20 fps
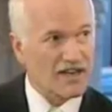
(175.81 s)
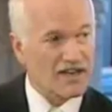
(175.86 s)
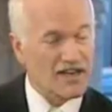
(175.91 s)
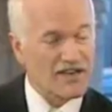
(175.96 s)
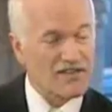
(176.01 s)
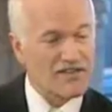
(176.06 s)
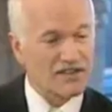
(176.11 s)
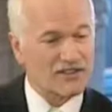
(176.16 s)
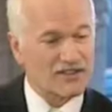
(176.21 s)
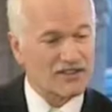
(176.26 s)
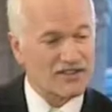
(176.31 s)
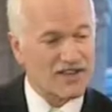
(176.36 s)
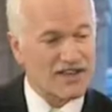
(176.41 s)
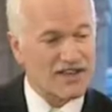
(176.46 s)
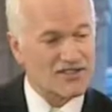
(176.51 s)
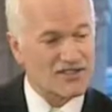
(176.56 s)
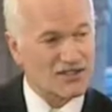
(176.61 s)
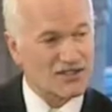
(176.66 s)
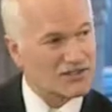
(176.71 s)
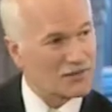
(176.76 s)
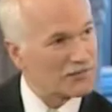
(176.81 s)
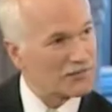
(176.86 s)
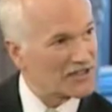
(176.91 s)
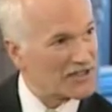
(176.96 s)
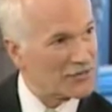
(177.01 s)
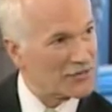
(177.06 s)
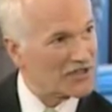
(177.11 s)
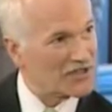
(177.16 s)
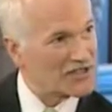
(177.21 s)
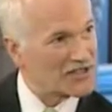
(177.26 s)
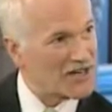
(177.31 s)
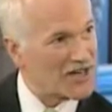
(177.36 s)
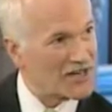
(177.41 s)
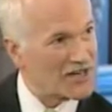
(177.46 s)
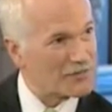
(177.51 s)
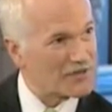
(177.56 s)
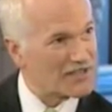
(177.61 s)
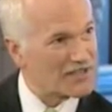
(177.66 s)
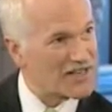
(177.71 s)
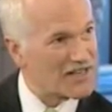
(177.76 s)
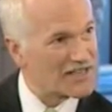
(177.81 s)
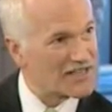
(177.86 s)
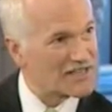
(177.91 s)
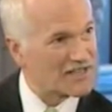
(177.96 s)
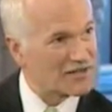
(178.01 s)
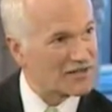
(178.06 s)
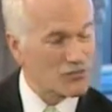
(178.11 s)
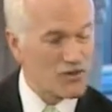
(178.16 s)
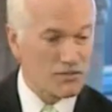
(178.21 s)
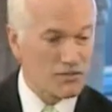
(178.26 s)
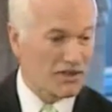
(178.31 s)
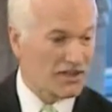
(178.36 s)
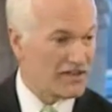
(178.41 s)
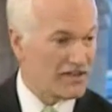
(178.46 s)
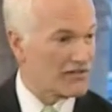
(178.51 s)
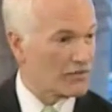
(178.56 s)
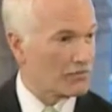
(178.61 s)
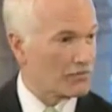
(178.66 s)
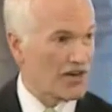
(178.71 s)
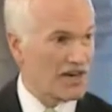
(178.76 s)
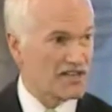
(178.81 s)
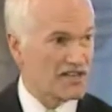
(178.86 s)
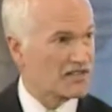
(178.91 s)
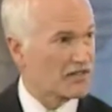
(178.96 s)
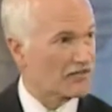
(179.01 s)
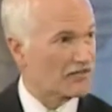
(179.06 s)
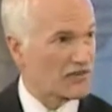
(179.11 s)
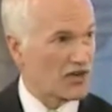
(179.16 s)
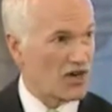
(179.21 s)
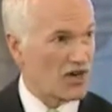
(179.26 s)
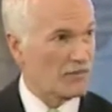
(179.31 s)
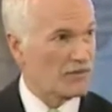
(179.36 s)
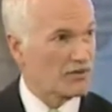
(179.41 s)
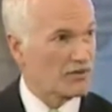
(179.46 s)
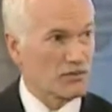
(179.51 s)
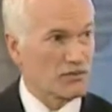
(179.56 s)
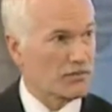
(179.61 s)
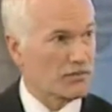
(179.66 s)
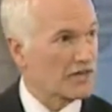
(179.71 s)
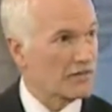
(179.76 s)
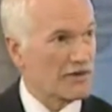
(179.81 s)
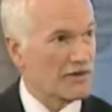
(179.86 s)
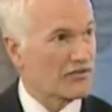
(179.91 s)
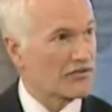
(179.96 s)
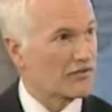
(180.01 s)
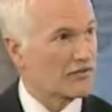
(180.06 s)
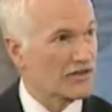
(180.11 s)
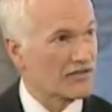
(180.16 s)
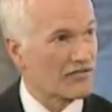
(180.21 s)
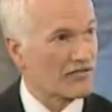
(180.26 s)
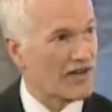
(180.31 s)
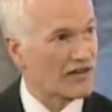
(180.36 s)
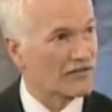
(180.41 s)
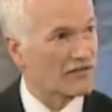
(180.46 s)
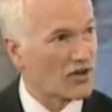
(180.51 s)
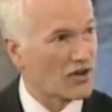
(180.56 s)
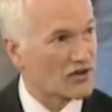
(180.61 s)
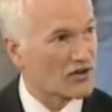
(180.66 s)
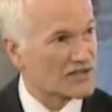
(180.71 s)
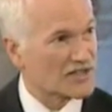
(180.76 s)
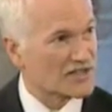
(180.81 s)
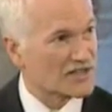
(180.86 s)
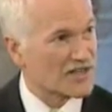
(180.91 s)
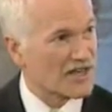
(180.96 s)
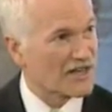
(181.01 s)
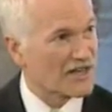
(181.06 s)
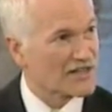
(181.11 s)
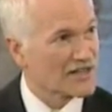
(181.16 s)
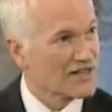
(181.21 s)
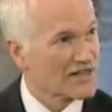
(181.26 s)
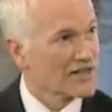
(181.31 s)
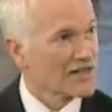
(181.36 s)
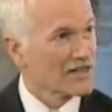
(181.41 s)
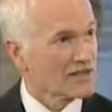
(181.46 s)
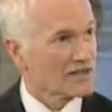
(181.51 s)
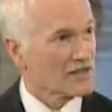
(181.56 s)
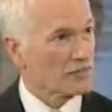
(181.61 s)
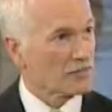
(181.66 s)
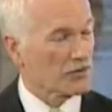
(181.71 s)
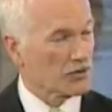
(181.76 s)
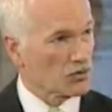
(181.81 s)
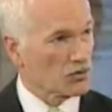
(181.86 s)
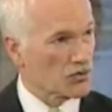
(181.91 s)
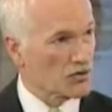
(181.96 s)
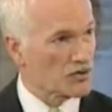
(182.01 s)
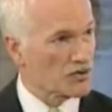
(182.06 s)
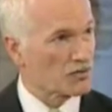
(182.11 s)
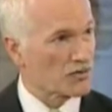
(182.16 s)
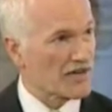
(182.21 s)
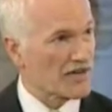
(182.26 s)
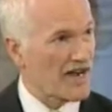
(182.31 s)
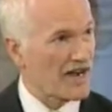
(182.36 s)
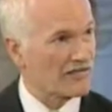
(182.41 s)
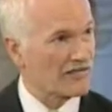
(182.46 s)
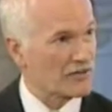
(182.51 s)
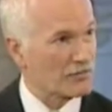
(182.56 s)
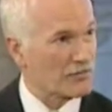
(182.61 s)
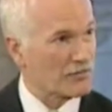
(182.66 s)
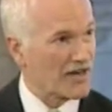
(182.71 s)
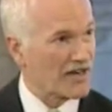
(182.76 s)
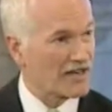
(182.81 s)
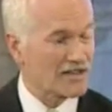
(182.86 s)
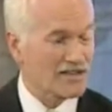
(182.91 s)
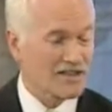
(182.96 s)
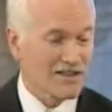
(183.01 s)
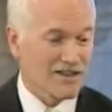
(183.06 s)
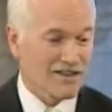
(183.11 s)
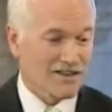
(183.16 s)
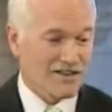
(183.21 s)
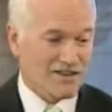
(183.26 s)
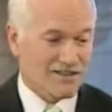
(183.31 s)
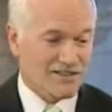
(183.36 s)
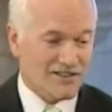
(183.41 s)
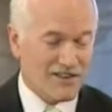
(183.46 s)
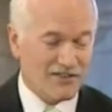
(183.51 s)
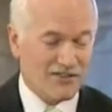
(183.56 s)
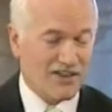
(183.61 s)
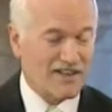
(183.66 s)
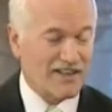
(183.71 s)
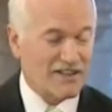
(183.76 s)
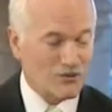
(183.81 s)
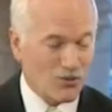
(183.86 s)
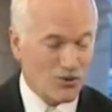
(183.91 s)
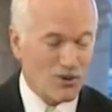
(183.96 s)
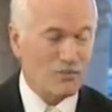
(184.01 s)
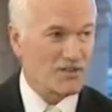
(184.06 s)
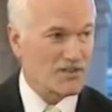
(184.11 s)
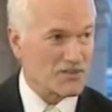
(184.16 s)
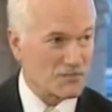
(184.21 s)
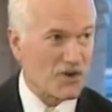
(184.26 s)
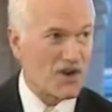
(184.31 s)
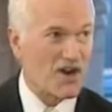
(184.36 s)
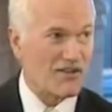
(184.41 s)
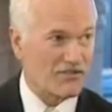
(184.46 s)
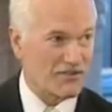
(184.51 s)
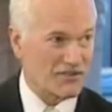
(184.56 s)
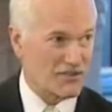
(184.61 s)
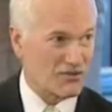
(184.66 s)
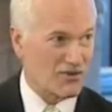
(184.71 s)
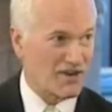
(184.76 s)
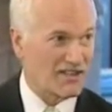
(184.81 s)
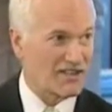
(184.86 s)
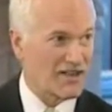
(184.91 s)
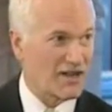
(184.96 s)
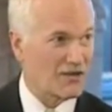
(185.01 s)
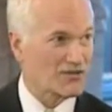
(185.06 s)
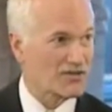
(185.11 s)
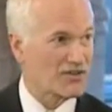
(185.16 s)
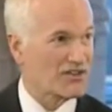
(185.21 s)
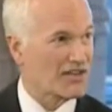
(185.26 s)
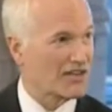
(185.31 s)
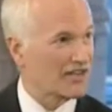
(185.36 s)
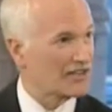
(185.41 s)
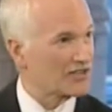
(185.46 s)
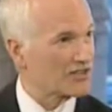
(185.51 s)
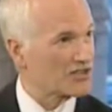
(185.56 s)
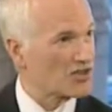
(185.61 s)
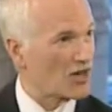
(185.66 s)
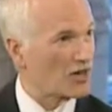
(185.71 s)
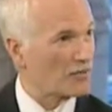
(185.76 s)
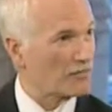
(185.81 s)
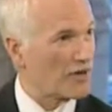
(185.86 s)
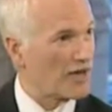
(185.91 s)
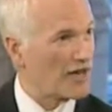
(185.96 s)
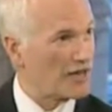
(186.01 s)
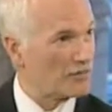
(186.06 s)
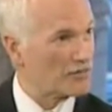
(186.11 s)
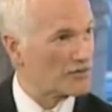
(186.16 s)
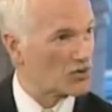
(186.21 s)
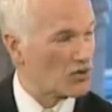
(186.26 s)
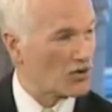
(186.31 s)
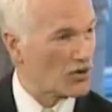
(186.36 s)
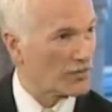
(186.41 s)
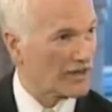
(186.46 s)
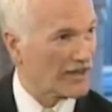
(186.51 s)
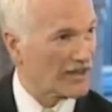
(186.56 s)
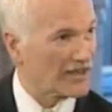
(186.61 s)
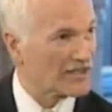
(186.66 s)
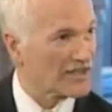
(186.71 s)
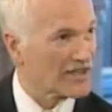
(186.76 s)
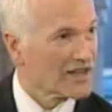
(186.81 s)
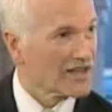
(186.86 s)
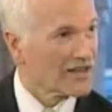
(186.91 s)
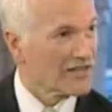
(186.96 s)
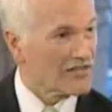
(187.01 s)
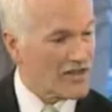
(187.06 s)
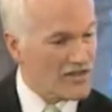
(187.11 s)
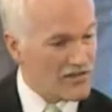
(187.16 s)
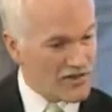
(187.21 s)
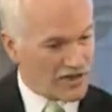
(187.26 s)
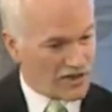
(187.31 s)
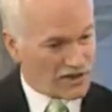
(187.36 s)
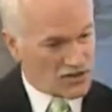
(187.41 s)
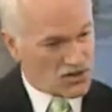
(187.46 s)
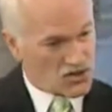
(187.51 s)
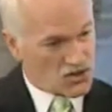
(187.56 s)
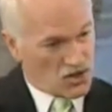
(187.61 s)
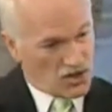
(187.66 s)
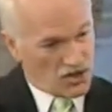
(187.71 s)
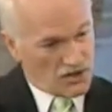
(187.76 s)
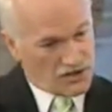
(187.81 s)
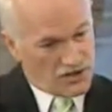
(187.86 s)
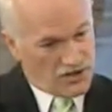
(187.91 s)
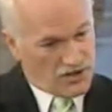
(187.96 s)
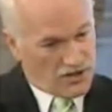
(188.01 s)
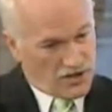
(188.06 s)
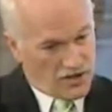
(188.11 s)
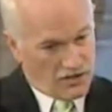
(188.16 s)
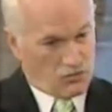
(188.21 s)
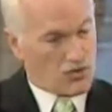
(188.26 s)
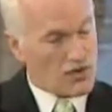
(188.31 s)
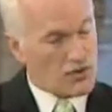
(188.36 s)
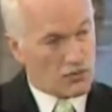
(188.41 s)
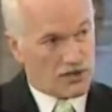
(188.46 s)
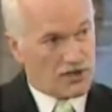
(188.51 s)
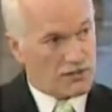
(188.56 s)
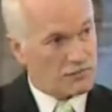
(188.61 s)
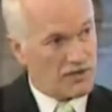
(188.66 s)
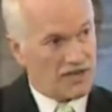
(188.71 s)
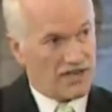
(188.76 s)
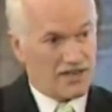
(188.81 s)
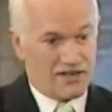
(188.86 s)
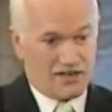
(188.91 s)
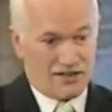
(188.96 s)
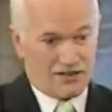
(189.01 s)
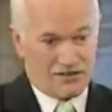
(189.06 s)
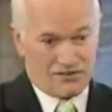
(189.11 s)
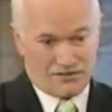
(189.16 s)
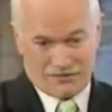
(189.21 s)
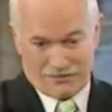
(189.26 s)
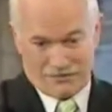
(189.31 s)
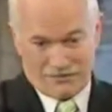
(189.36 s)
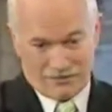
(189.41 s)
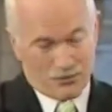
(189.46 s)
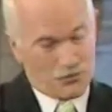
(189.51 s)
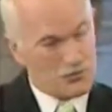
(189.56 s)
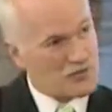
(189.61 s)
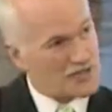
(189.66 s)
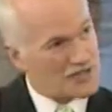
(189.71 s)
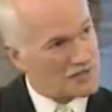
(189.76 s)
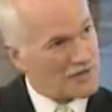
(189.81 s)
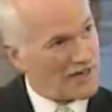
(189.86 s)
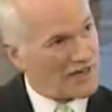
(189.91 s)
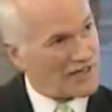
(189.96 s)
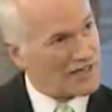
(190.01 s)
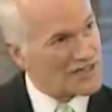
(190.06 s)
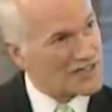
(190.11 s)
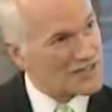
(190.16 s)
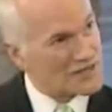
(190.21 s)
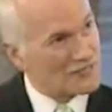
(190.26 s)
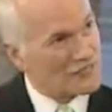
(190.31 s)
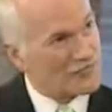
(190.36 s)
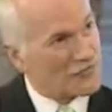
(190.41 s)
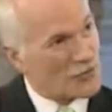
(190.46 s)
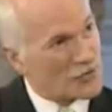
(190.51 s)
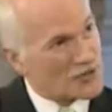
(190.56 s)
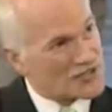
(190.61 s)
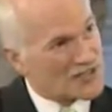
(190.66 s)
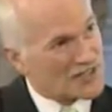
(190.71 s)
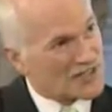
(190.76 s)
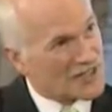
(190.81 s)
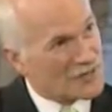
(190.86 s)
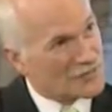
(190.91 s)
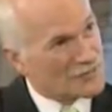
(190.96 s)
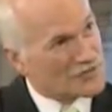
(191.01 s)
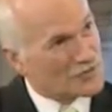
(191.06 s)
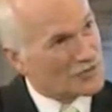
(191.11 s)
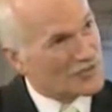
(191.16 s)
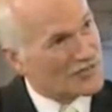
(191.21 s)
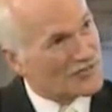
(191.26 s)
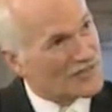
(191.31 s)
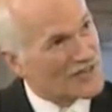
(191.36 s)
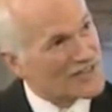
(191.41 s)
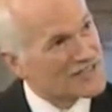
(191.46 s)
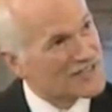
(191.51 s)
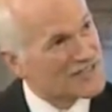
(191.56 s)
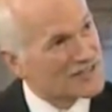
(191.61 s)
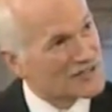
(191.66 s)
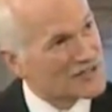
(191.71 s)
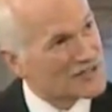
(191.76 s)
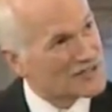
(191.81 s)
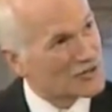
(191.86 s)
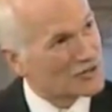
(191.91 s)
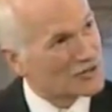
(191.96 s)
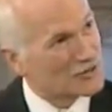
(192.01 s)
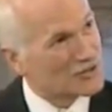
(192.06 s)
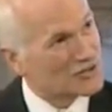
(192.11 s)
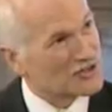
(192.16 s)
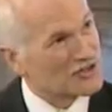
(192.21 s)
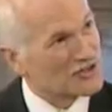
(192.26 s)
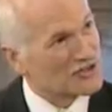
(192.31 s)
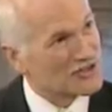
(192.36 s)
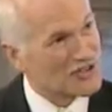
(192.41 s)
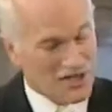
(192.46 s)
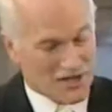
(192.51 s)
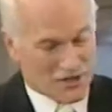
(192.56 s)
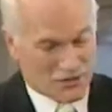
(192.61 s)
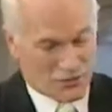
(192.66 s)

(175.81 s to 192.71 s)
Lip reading: And I think that that's ultimately what's got to be tested. And we believe the price of carbon would be about $35 a ton. The polluters would have to pay it. They've got enormous profits right now, so they can start by absorbing it. Then they can start, and we would be through this mechanism forcing them to invest in the solutions.